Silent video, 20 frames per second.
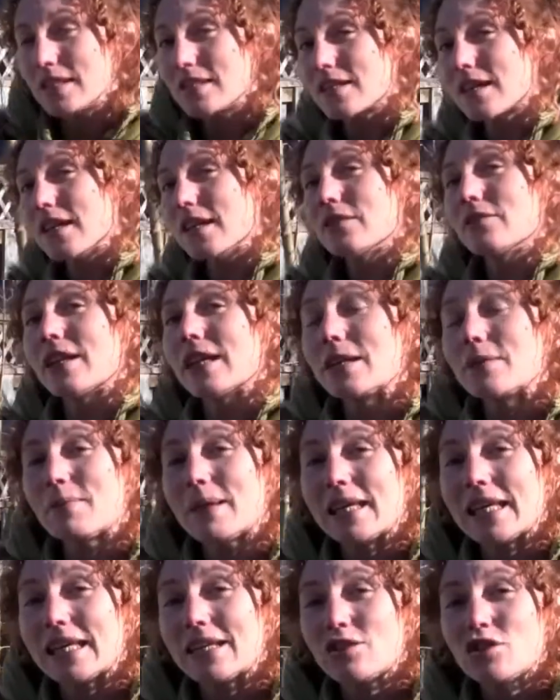is kind of like
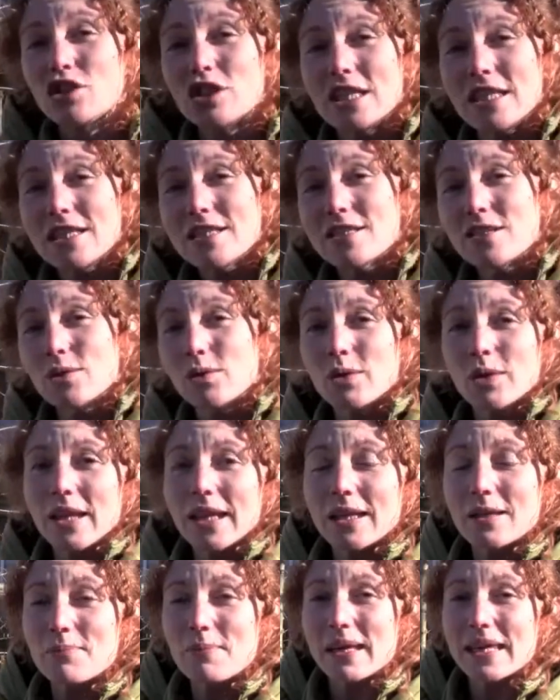making cheese or
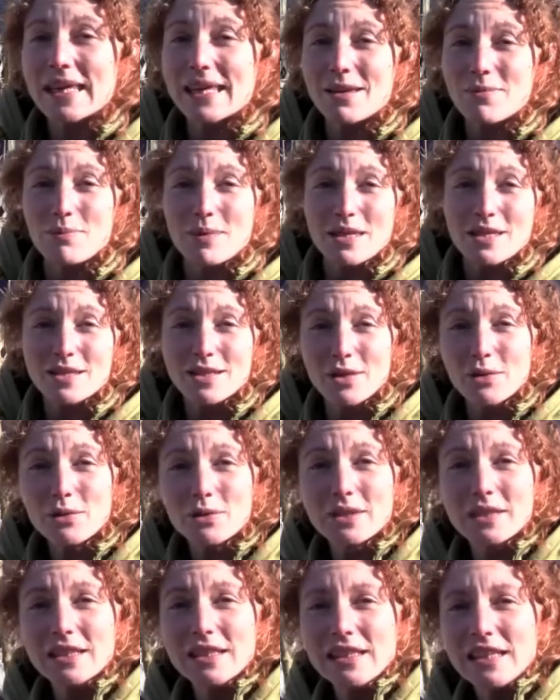like making
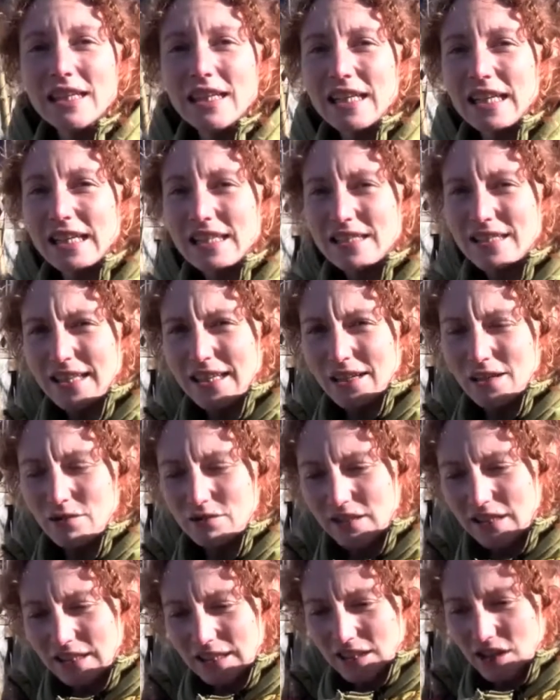miso. It's like a
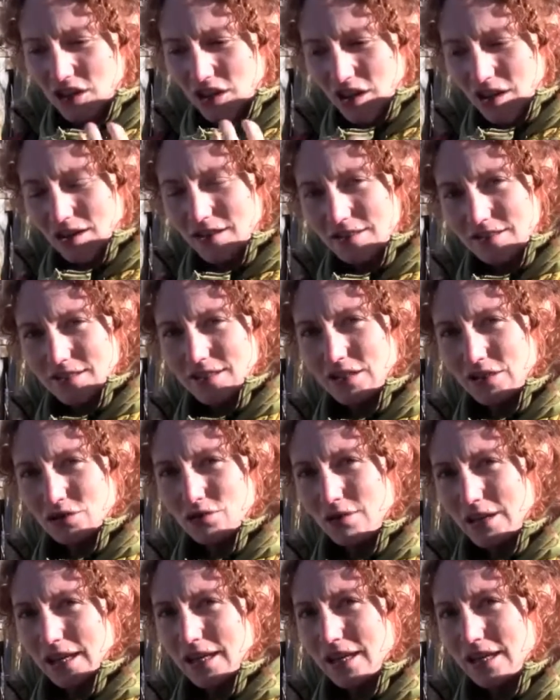really
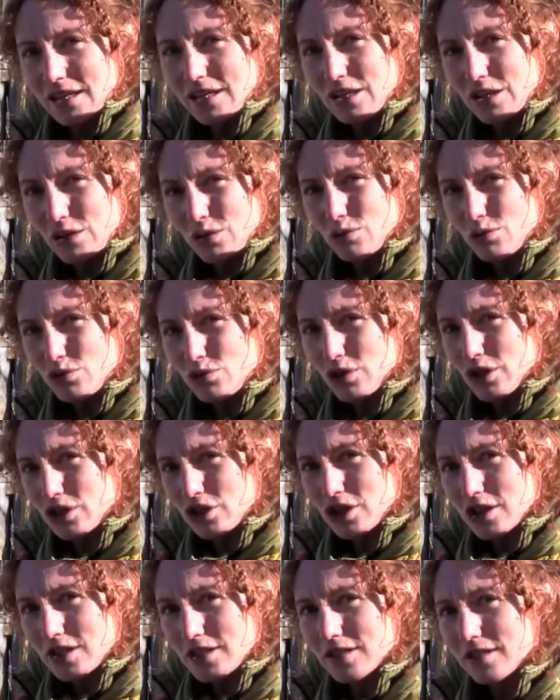concentrated,
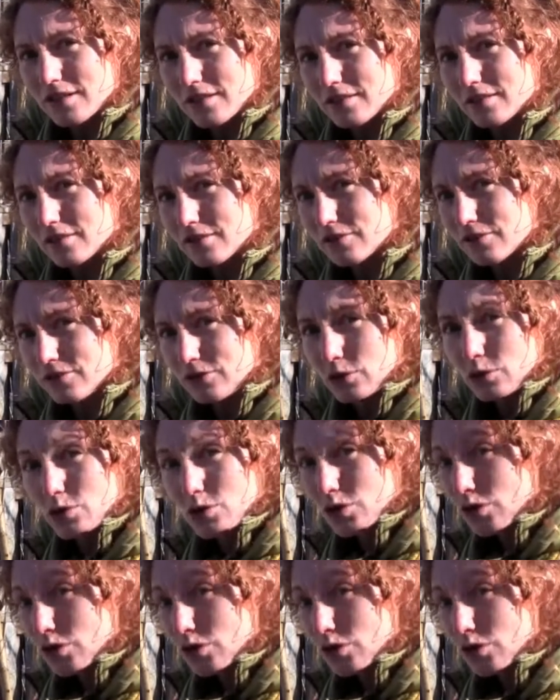nutritious food